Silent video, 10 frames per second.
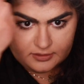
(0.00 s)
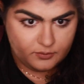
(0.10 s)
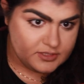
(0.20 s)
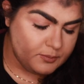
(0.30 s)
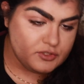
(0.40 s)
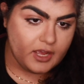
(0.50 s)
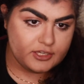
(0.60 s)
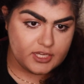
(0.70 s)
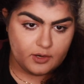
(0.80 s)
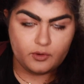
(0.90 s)
The reason I'm using
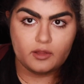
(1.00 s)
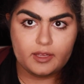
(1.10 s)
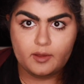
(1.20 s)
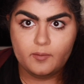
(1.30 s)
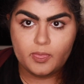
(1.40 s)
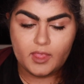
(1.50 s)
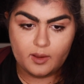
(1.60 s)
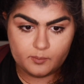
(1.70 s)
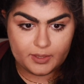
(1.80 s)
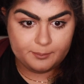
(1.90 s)
eyeshadow and not like
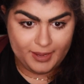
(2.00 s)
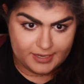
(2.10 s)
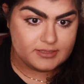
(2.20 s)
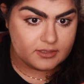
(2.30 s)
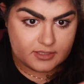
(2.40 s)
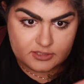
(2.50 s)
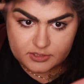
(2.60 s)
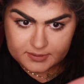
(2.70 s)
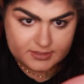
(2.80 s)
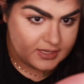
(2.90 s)
like paint is
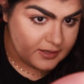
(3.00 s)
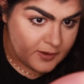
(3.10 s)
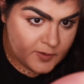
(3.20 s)
just because like